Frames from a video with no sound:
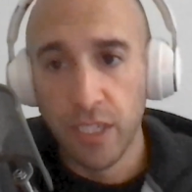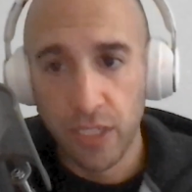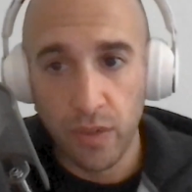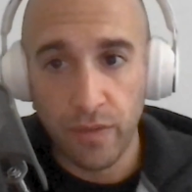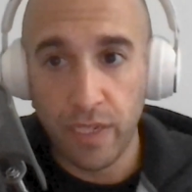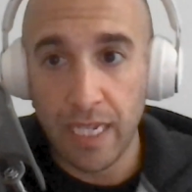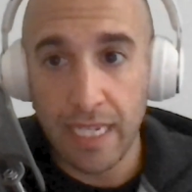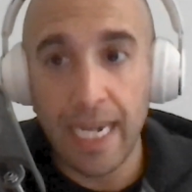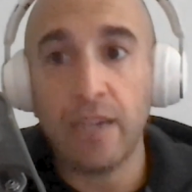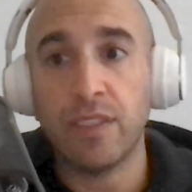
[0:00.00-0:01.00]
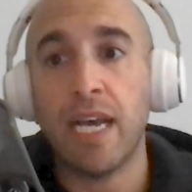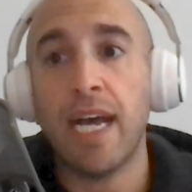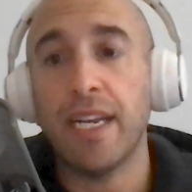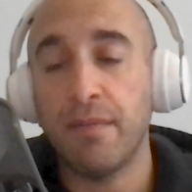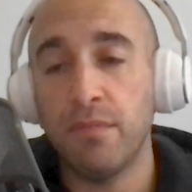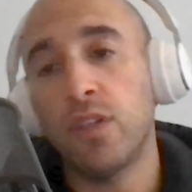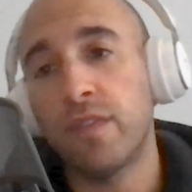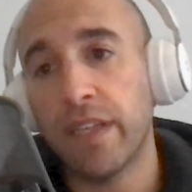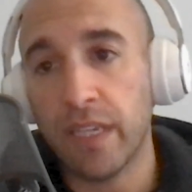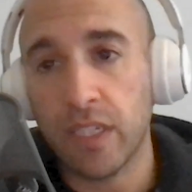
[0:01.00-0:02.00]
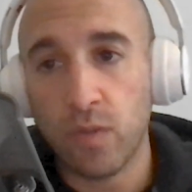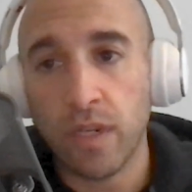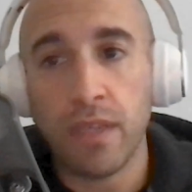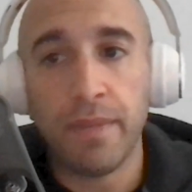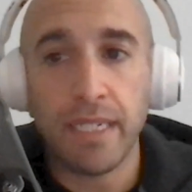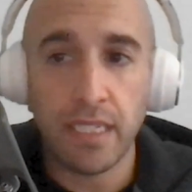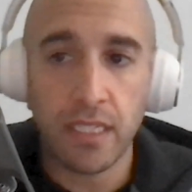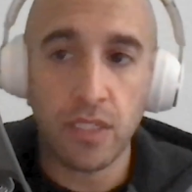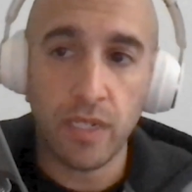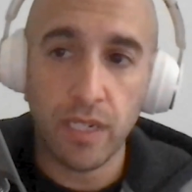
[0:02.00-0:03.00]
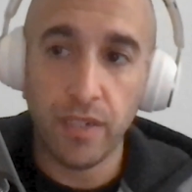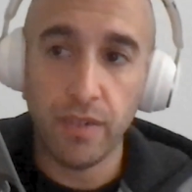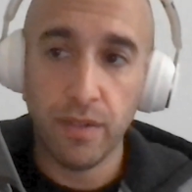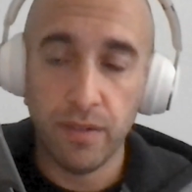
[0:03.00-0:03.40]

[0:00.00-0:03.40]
So if you can get outside and move, I think it's one of the best things you can do.